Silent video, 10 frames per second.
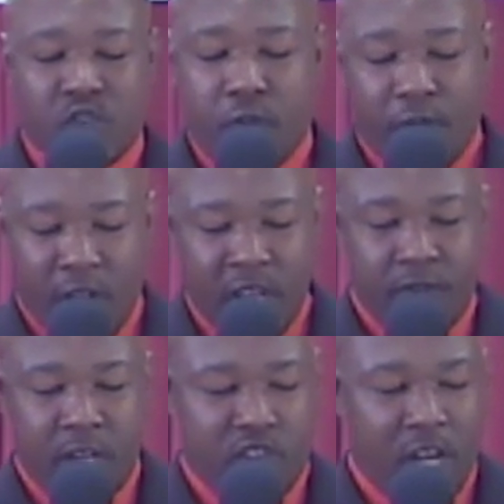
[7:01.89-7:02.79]
for
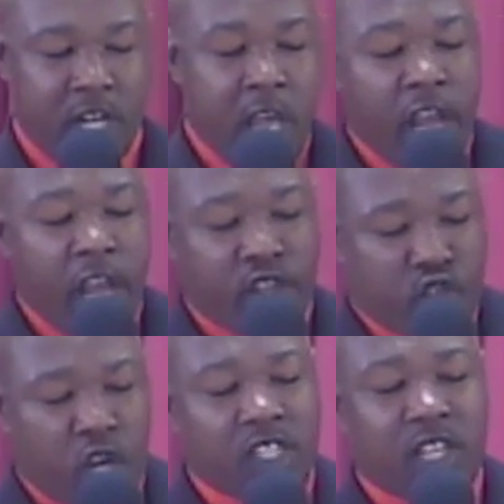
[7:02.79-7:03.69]
forgiveness, and it's
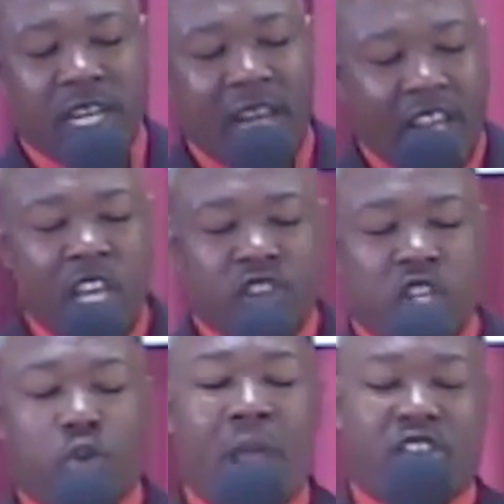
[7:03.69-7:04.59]
certainly not easy
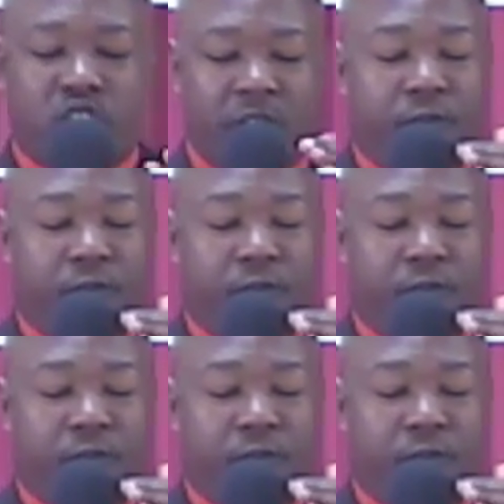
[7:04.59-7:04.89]
to extend